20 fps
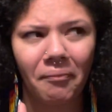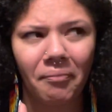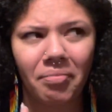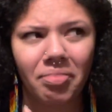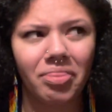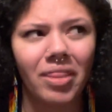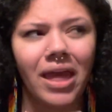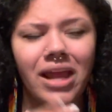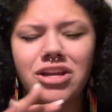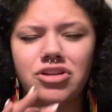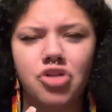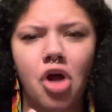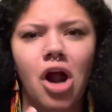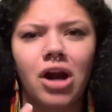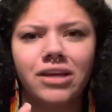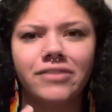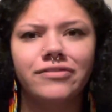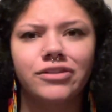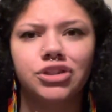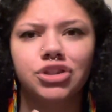Like, not
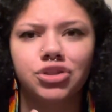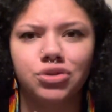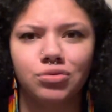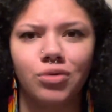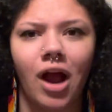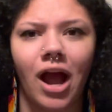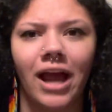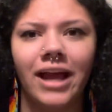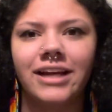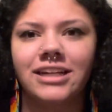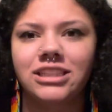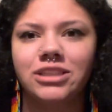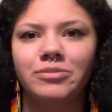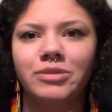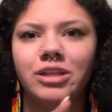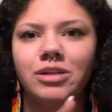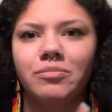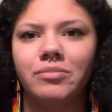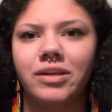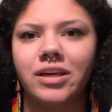even trying to
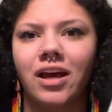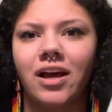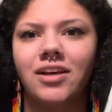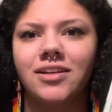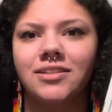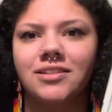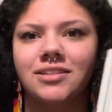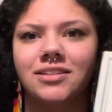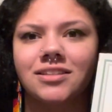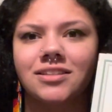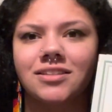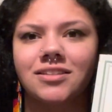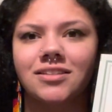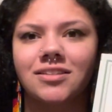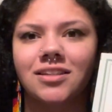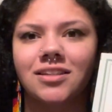be, because